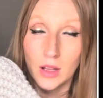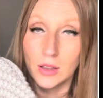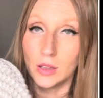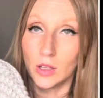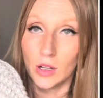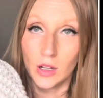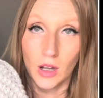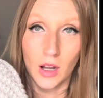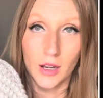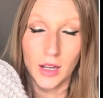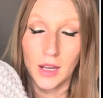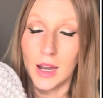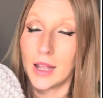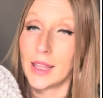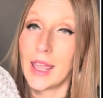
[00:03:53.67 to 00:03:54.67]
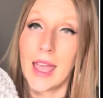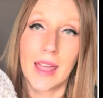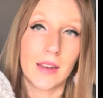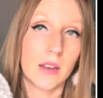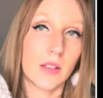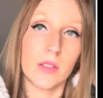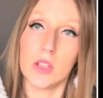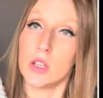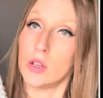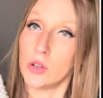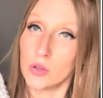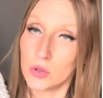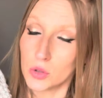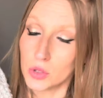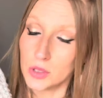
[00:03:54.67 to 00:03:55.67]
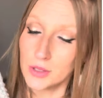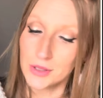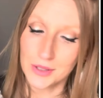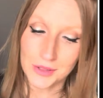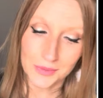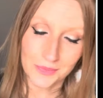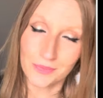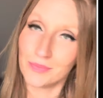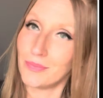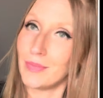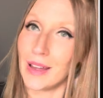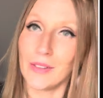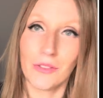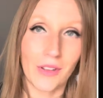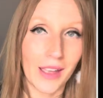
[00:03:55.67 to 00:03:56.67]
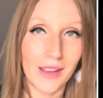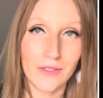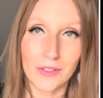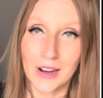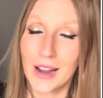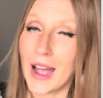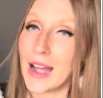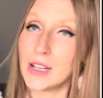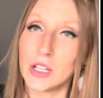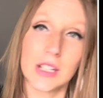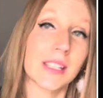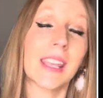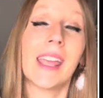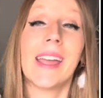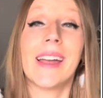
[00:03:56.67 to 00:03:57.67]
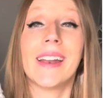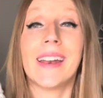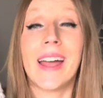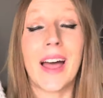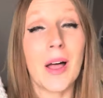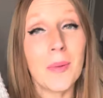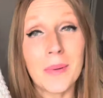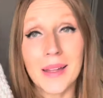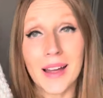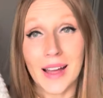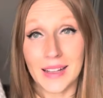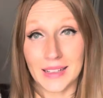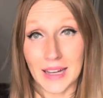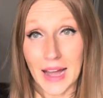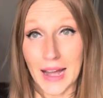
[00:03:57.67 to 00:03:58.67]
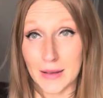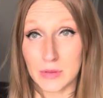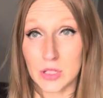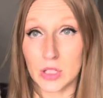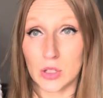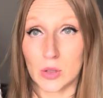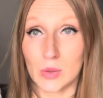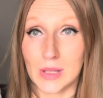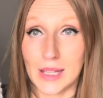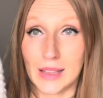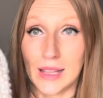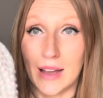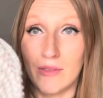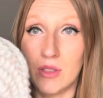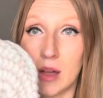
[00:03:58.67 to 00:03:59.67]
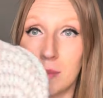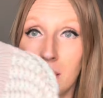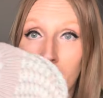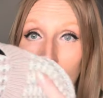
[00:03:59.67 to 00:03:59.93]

look on it. Again, the neutrals, my favorite. I just can't help it. I absolutely love them.